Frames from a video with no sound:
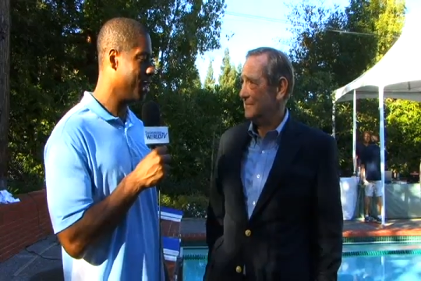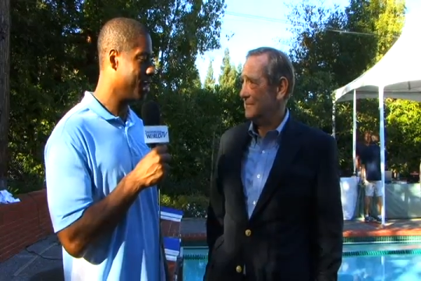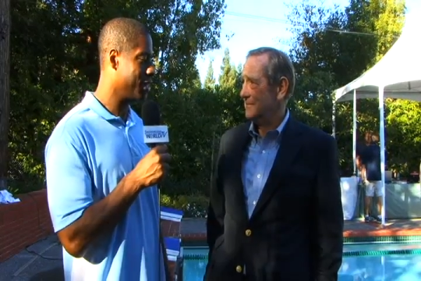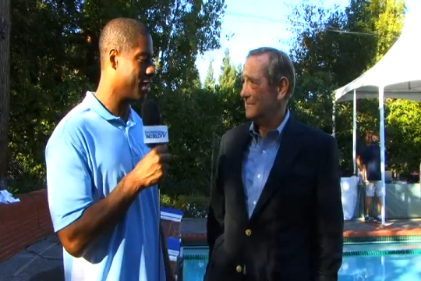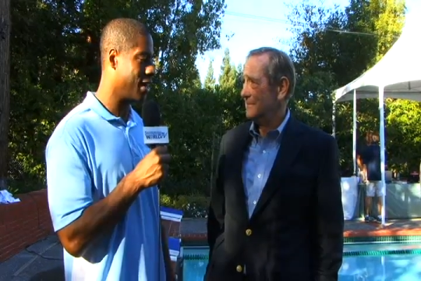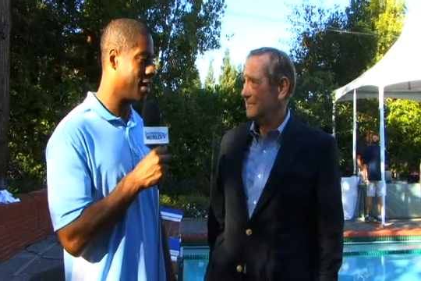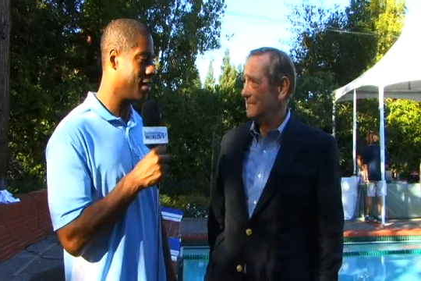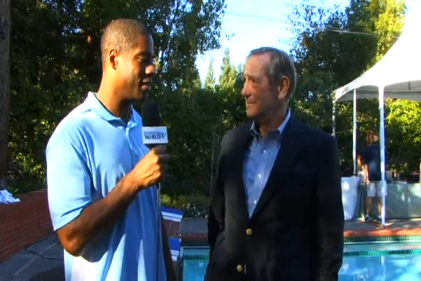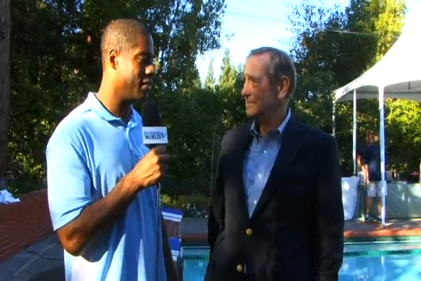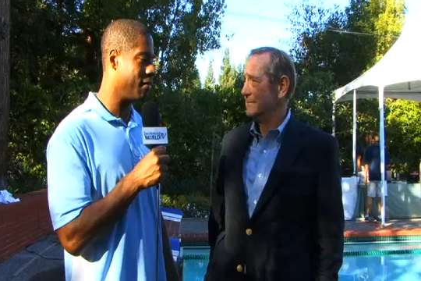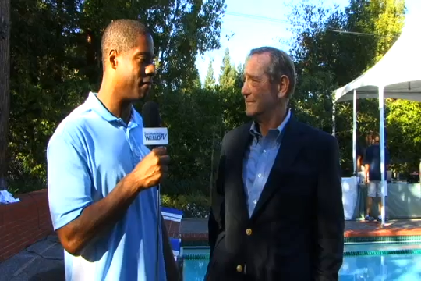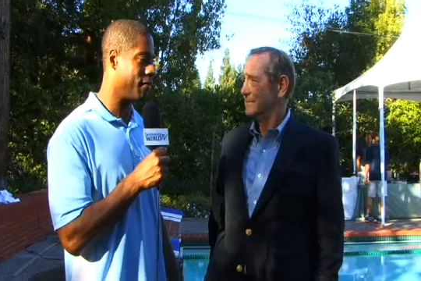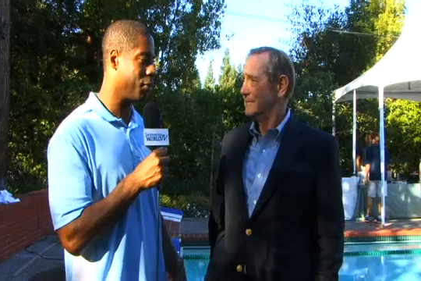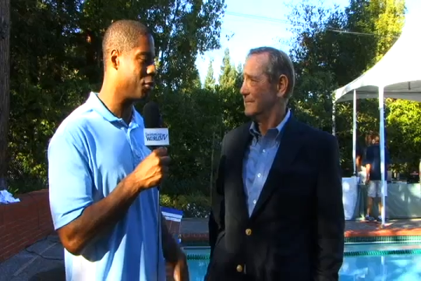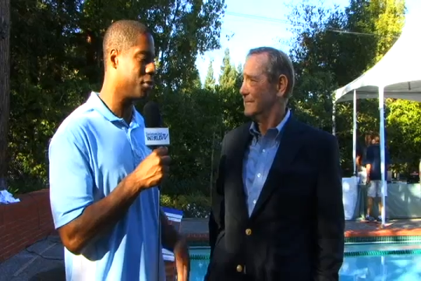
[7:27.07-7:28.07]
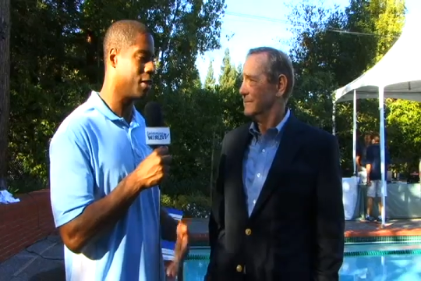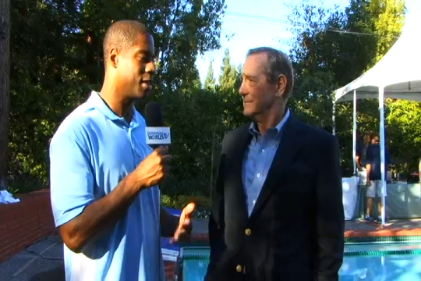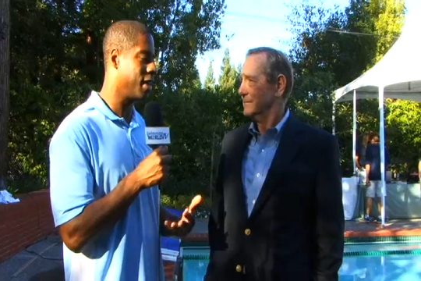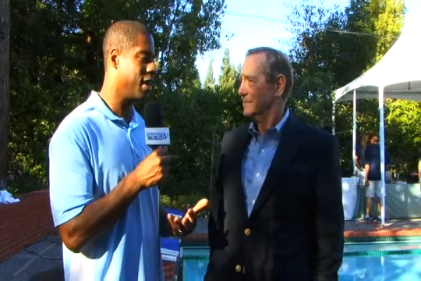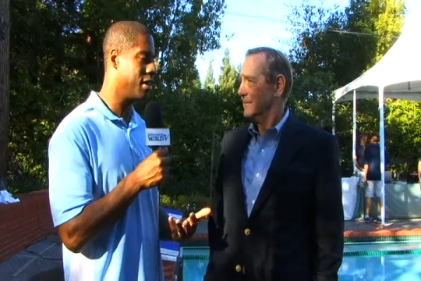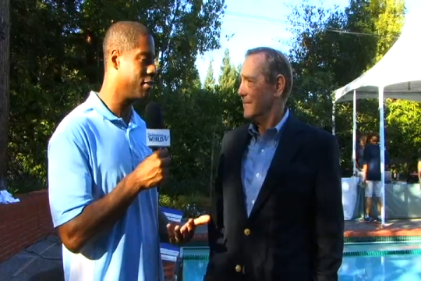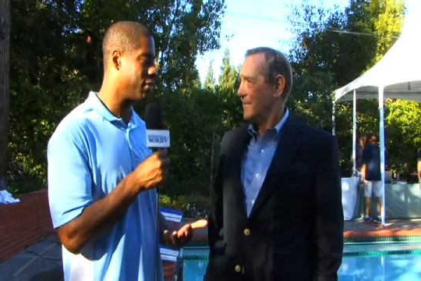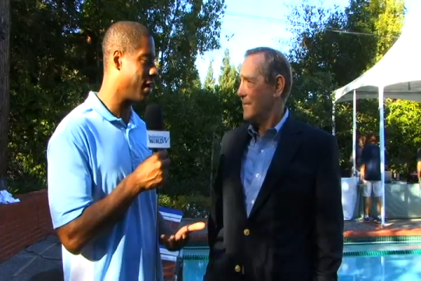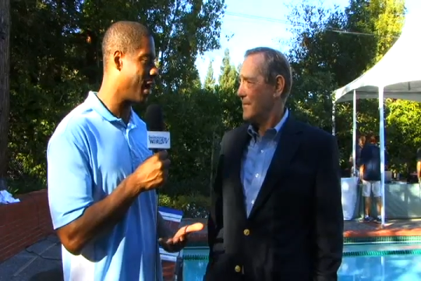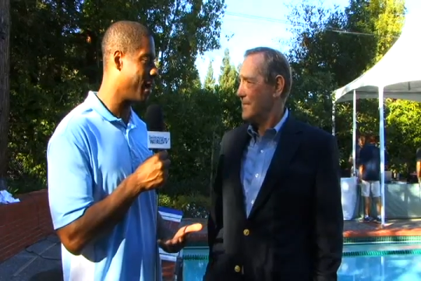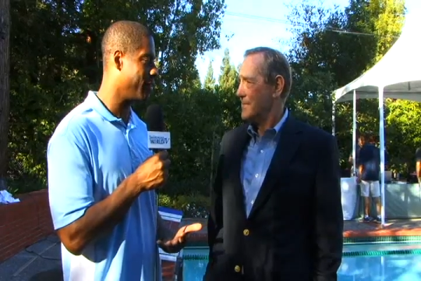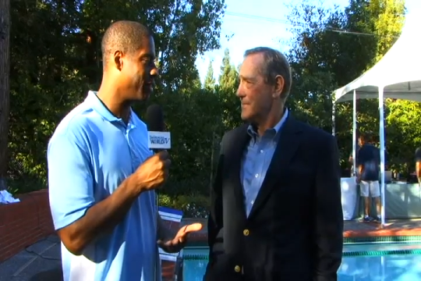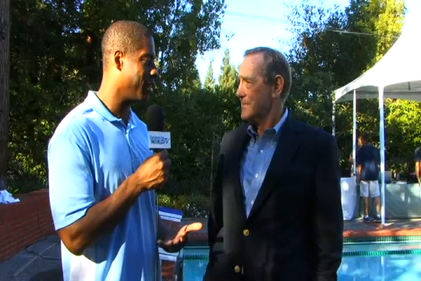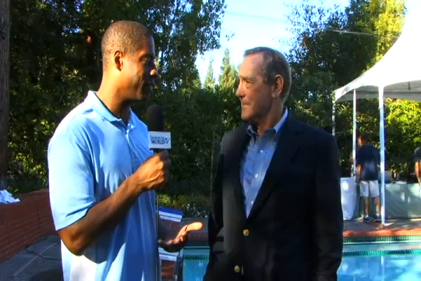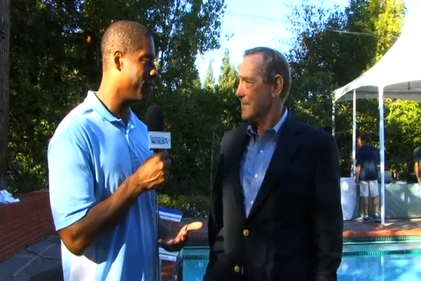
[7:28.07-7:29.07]
Speaker 1: Tod, first of all, thanks for
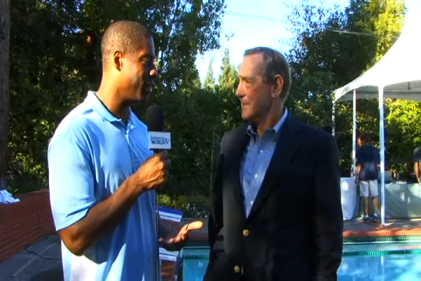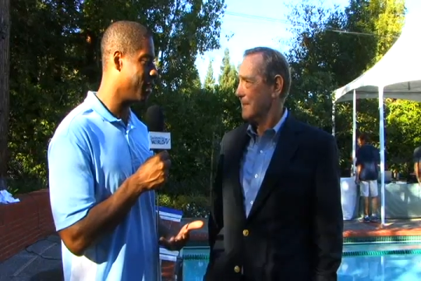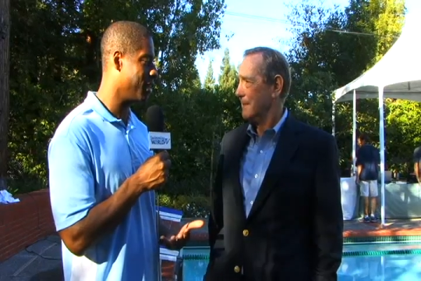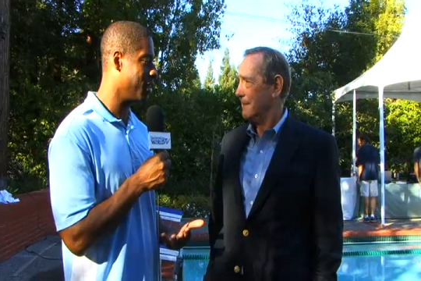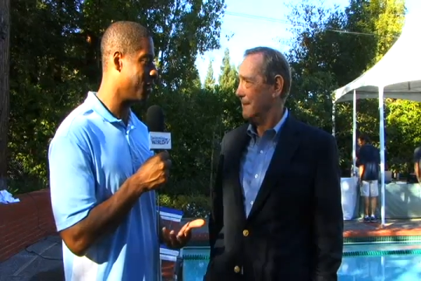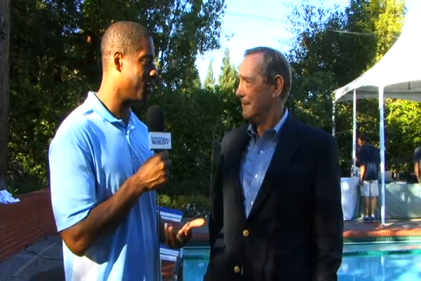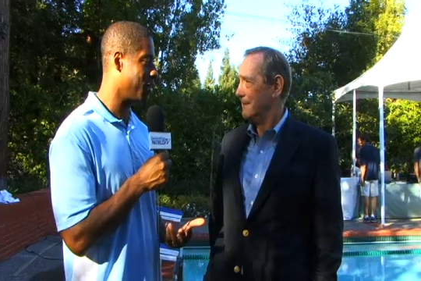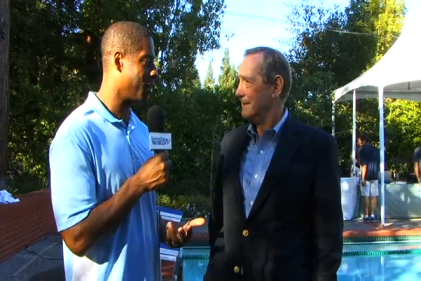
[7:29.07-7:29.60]
having the event here.